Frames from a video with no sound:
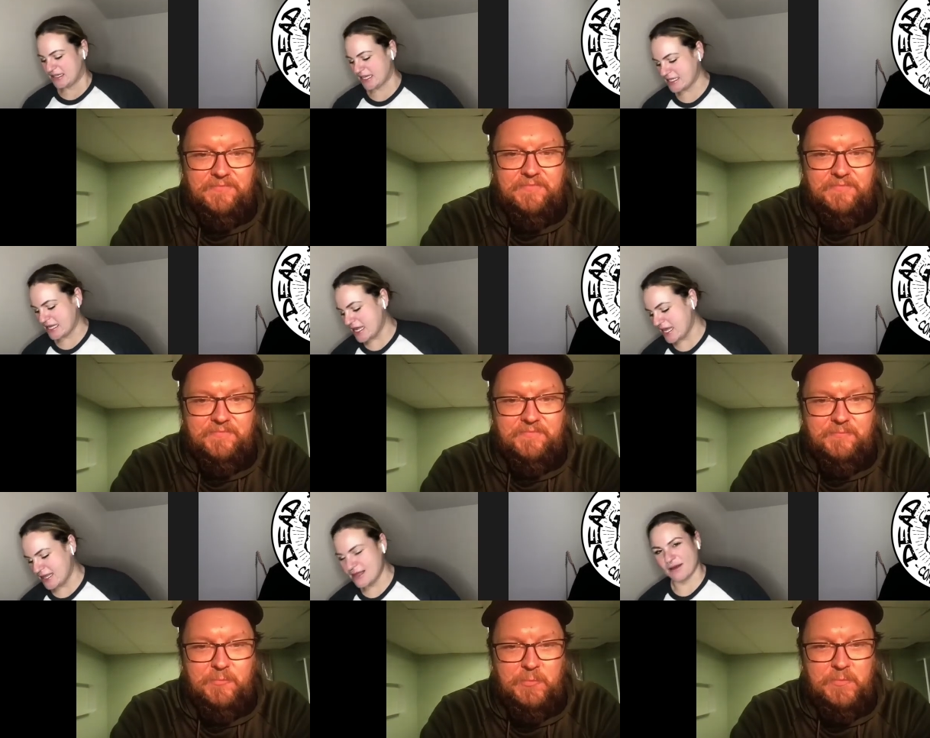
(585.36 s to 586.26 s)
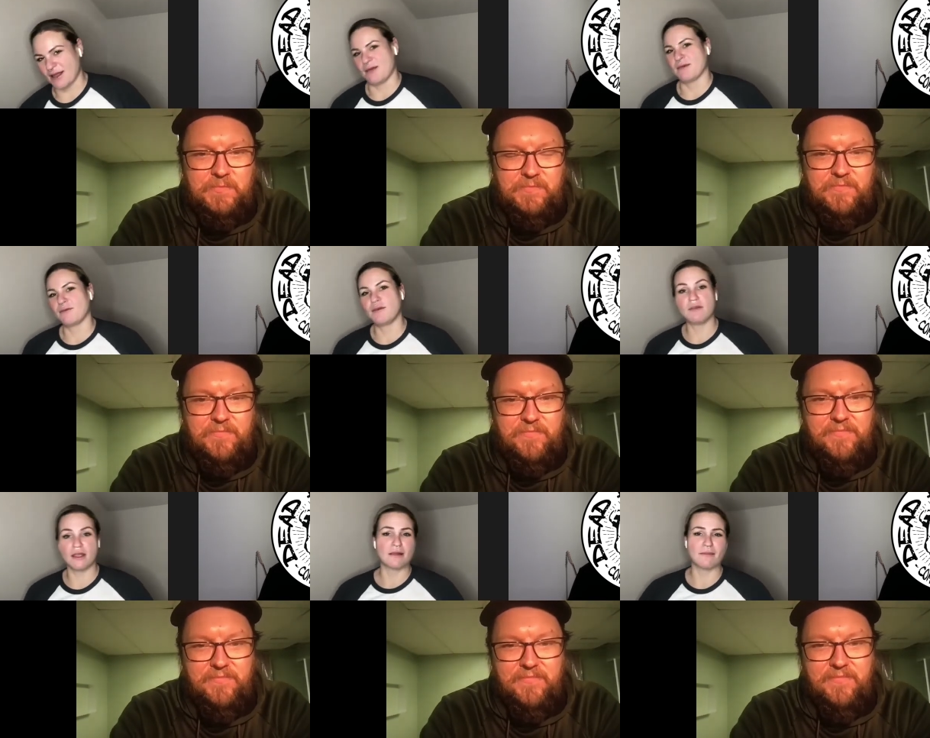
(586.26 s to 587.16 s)
Speaker 1: doesn't need the money. But if you
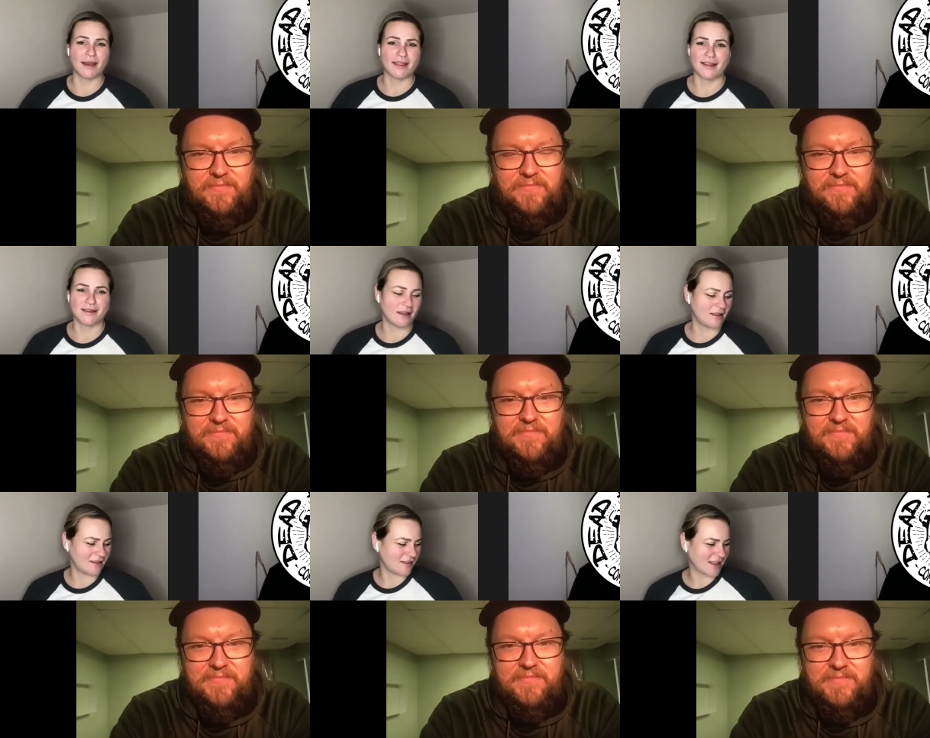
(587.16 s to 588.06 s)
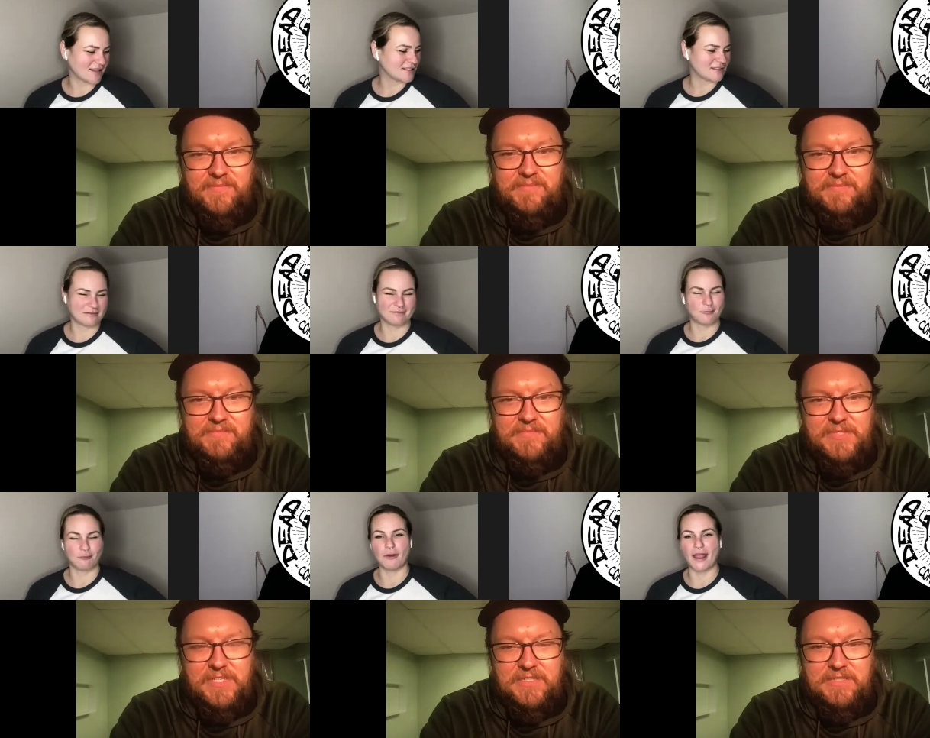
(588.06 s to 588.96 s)
need the money, that that's
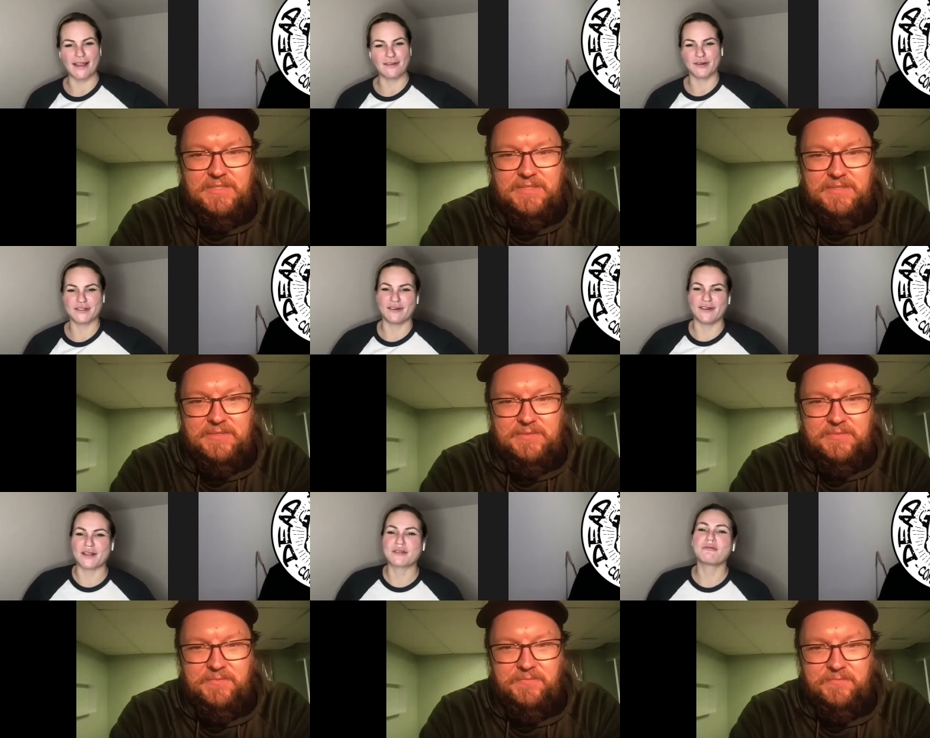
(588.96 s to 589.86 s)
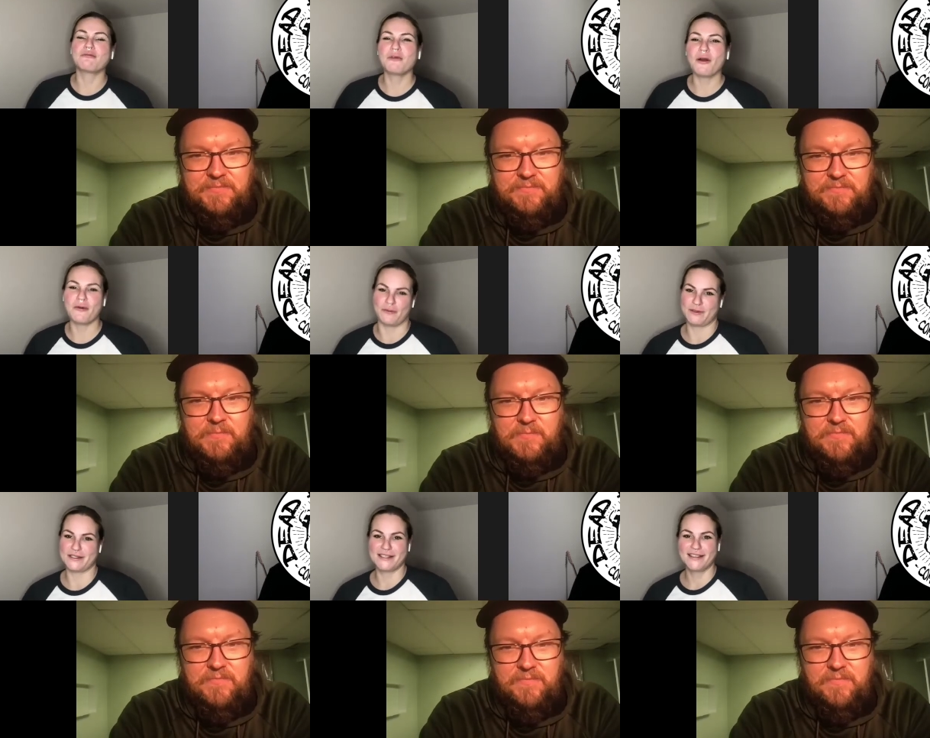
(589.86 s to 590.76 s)
eight dollars an hour, that's
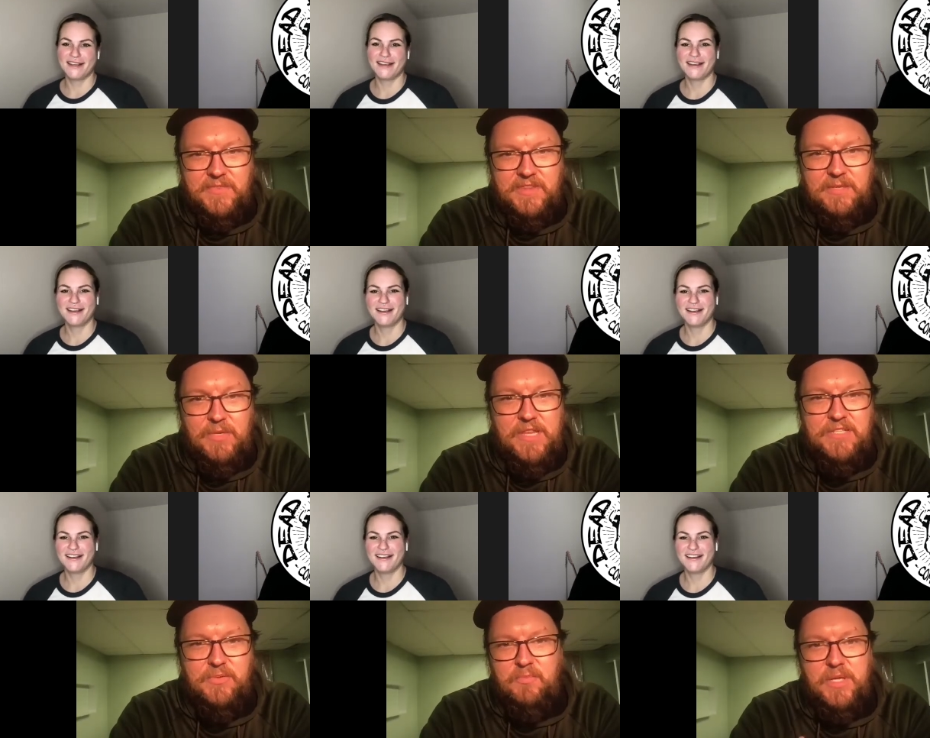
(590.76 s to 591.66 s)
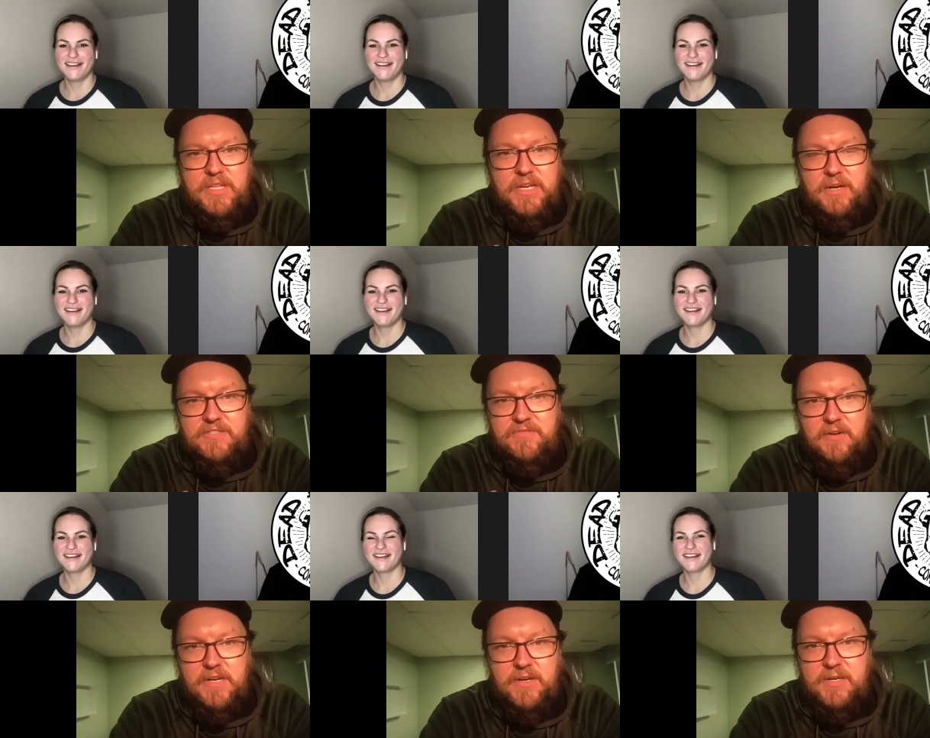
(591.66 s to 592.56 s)
gross.
Speaker 2: But that's what billionaires found
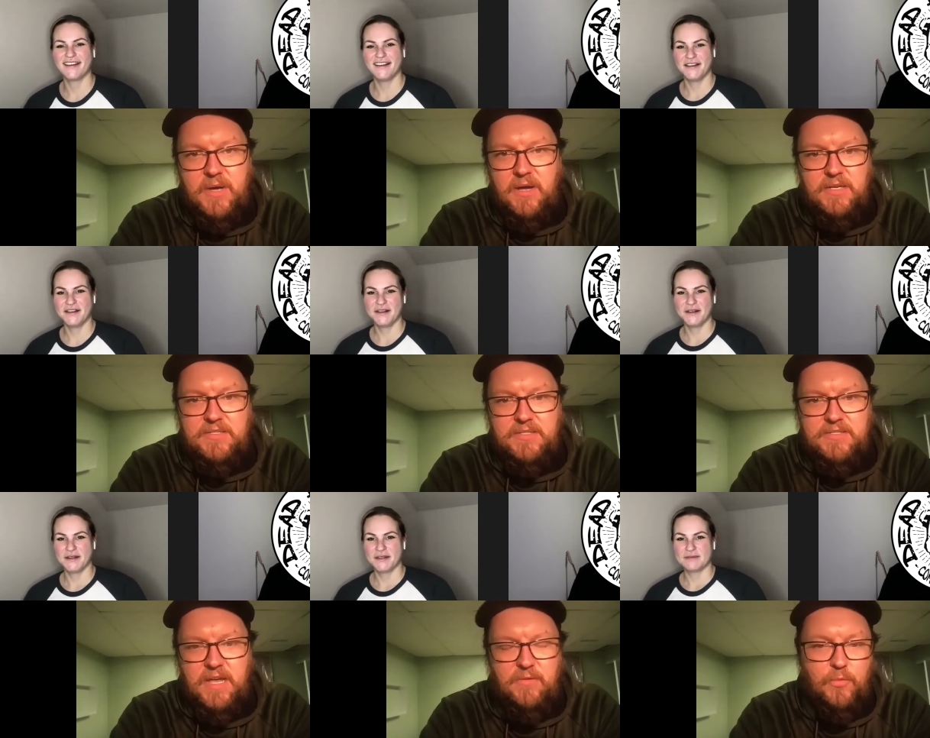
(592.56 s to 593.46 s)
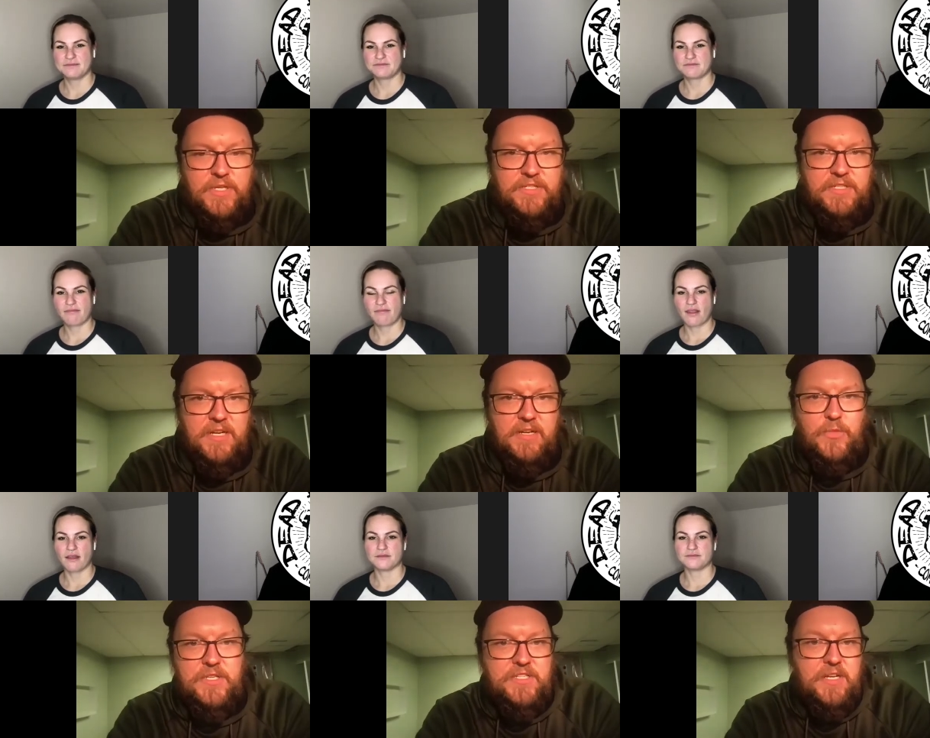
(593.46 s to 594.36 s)
out about us, is that we sit in, we
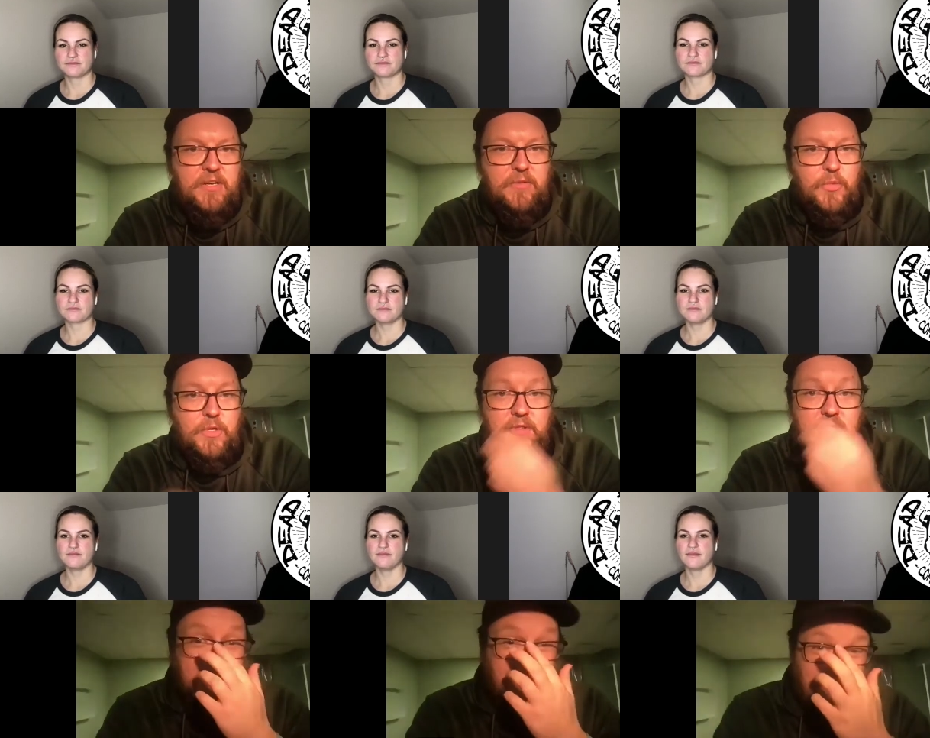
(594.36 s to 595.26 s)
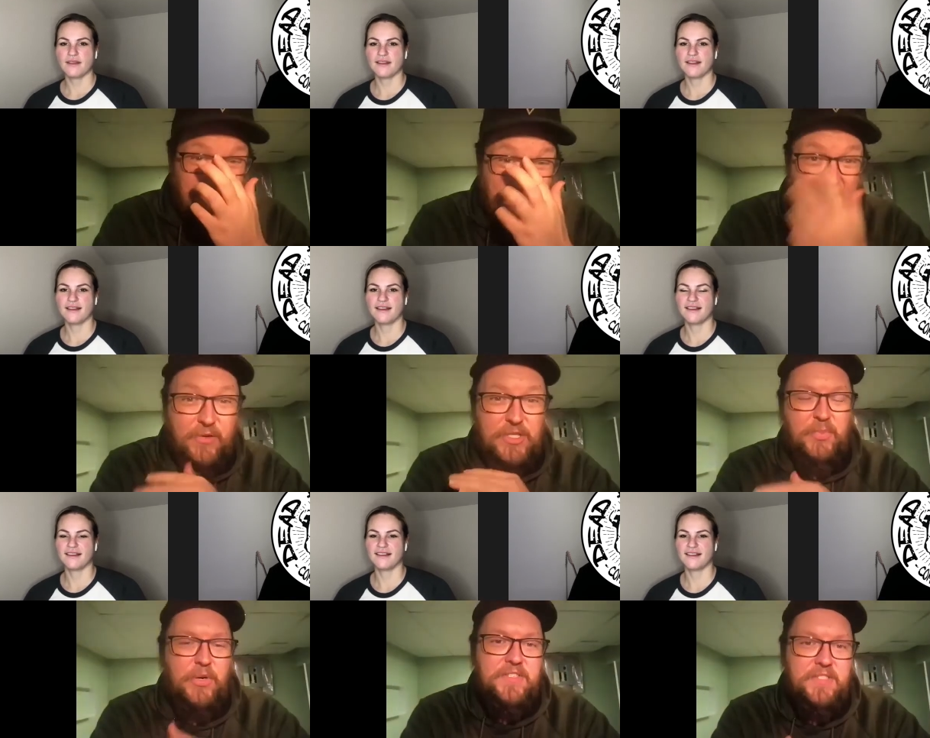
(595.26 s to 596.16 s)
sit in, like, the average
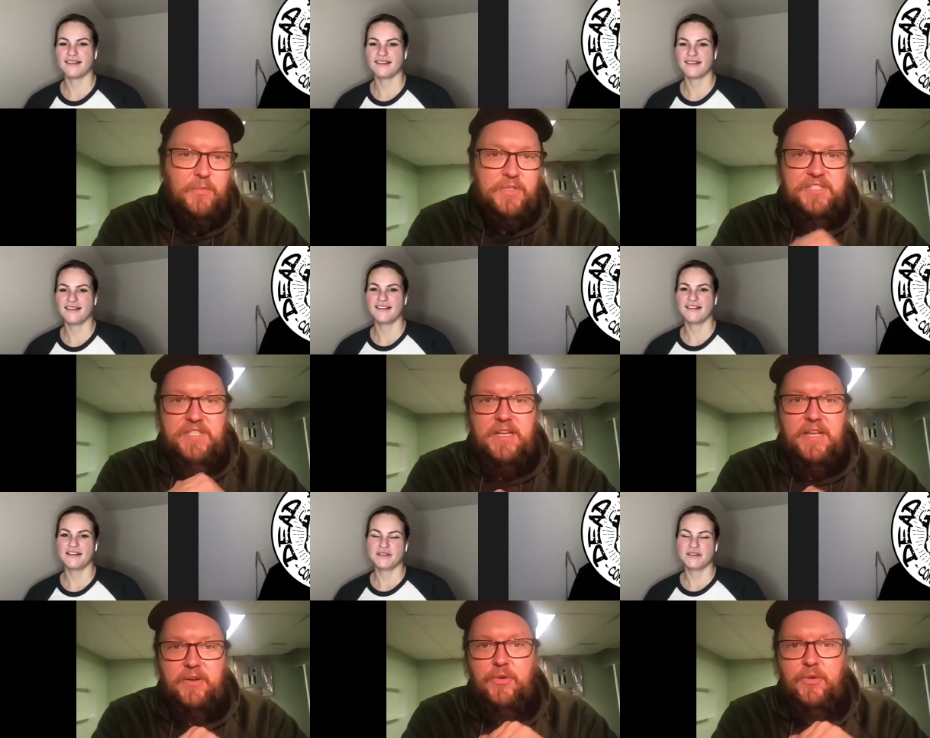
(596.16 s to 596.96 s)
person will sit and